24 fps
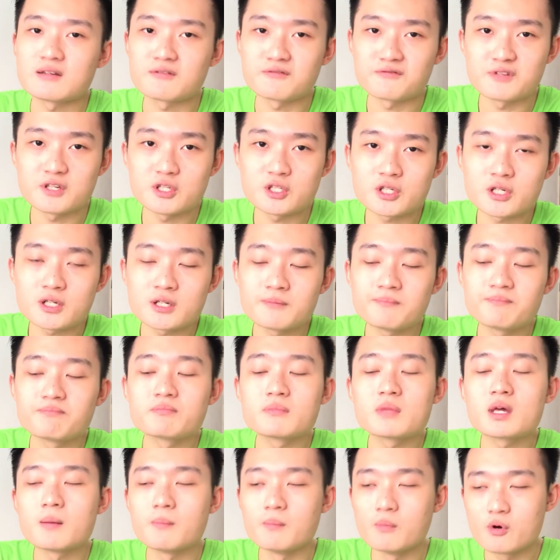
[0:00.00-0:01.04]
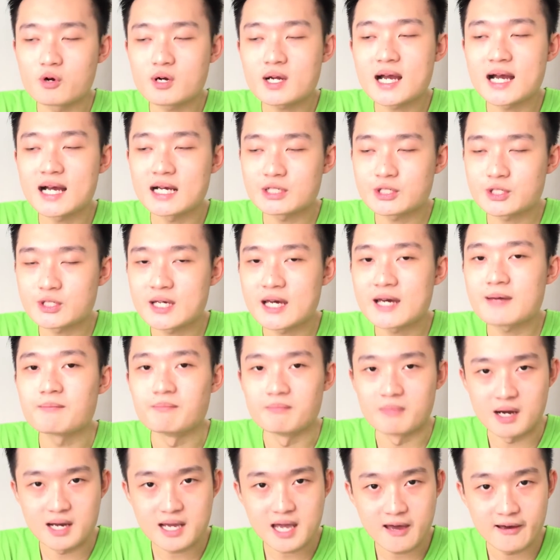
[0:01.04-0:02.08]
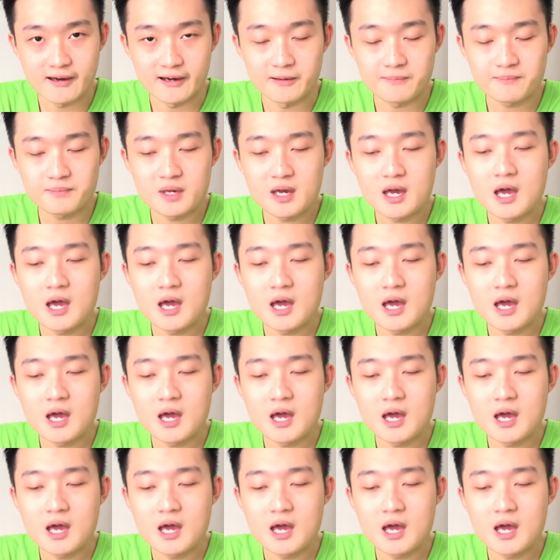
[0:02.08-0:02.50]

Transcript: feature, more hashtag might help.